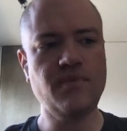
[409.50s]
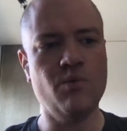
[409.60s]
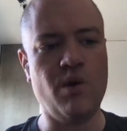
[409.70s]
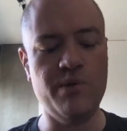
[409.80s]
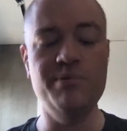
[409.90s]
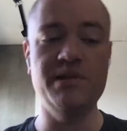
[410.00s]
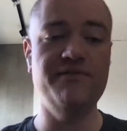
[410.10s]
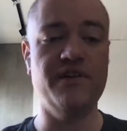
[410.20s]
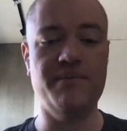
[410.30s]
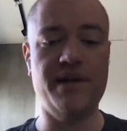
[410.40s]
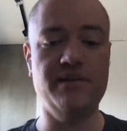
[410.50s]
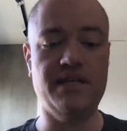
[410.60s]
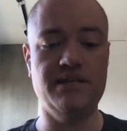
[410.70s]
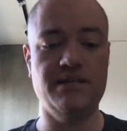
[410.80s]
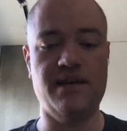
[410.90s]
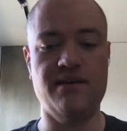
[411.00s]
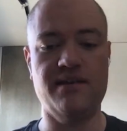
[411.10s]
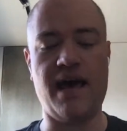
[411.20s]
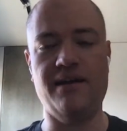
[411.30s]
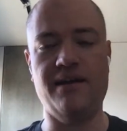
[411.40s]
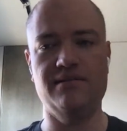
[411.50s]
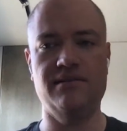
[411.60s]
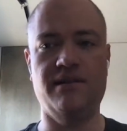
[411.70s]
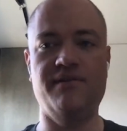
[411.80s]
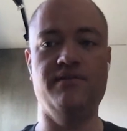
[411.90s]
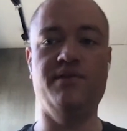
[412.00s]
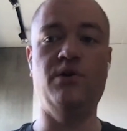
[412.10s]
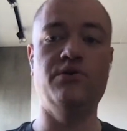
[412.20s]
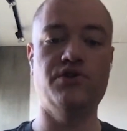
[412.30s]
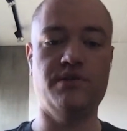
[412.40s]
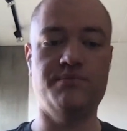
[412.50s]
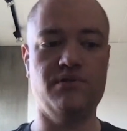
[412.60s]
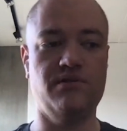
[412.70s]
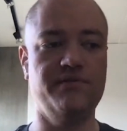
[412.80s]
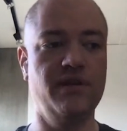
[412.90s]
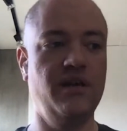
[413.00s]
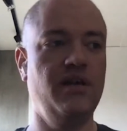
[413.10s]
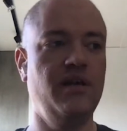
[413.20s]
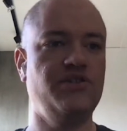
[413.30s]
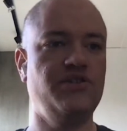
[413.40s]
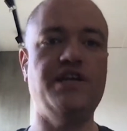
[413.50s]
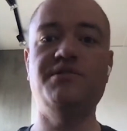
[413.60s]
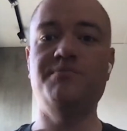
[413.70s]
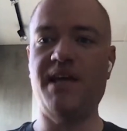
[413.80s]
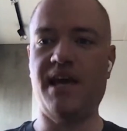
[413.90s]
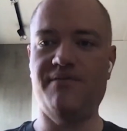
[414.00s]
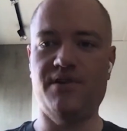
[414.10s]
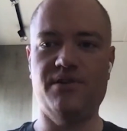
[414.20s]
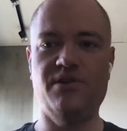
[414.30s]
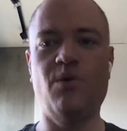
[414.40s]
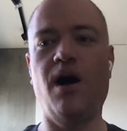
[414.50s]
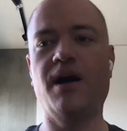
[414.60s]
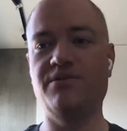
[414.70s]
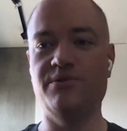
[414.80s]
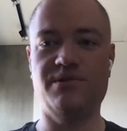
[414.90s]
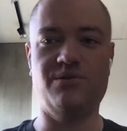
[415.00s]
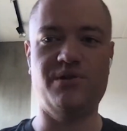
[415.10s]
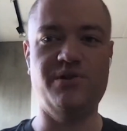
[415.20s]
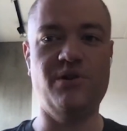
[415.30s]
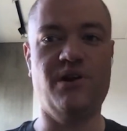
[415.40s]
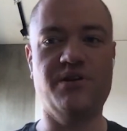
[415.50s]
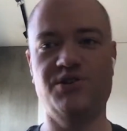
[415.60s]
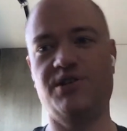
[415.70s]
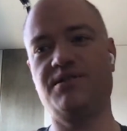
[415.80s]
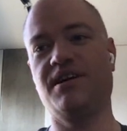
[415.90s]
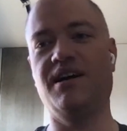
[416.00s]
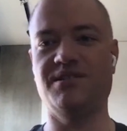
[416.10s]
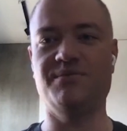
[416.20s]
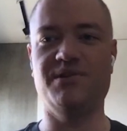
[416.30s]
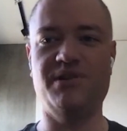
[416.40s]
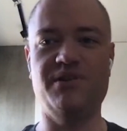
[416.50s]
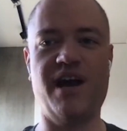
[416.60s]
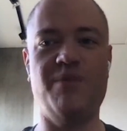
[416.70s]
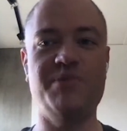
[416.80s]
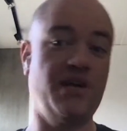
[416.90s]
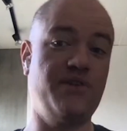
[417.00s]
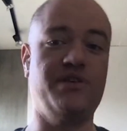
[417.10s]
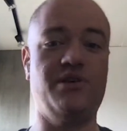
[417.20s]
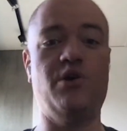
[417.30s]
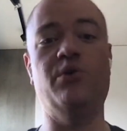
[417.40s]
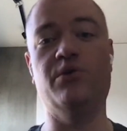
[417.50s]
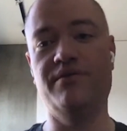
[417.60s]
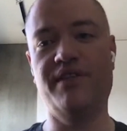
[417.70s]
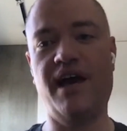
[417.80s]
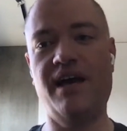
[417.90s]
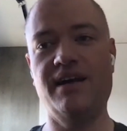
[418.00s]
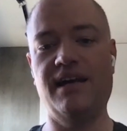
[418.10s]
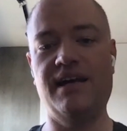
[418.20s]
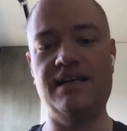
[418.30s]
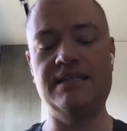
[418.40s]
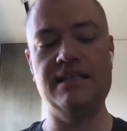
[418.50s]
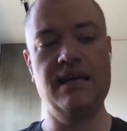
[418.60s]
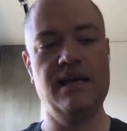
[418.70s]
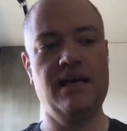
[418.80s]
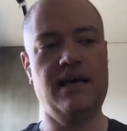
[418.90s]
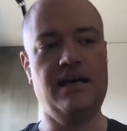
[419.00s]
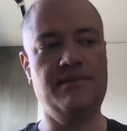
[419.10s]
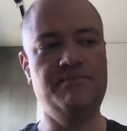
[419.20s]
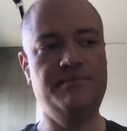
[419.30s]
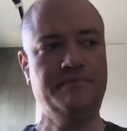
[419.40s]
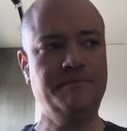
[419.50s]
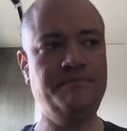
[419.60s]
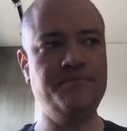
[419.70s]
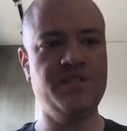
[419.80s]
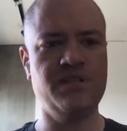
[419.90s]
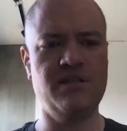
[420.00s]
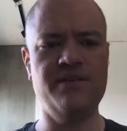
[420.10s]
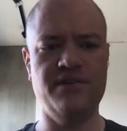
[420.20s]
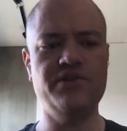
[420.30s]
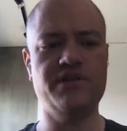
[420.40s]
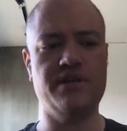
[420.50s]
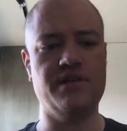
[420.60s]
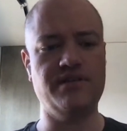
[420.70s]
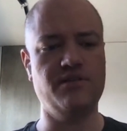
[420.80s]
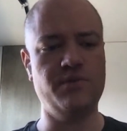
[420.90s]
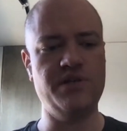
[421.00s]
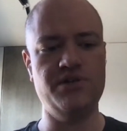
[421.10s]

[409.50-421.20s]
what we believe fundamentally is that level of ownership sort of changes behavior. You walk into a store, you're no longer just a customer, you're now potentially an owner of that. And there's a lot of interesting things that we